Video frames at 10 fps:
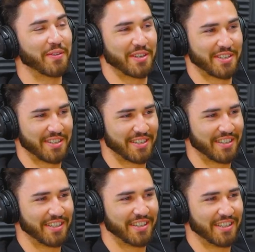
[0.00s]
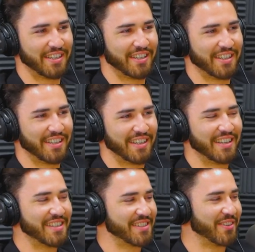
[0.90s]
a good question.
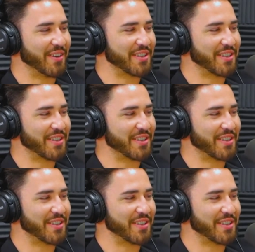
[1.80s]
That's a good